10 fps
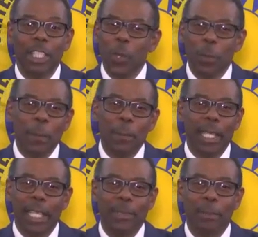The
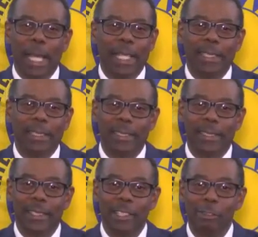UPP has
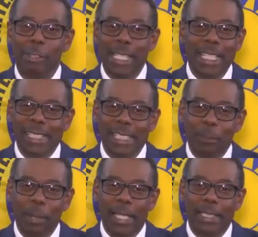plans,
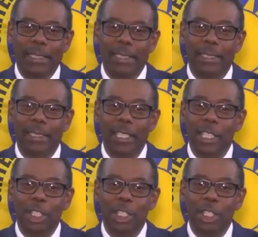realistic plans,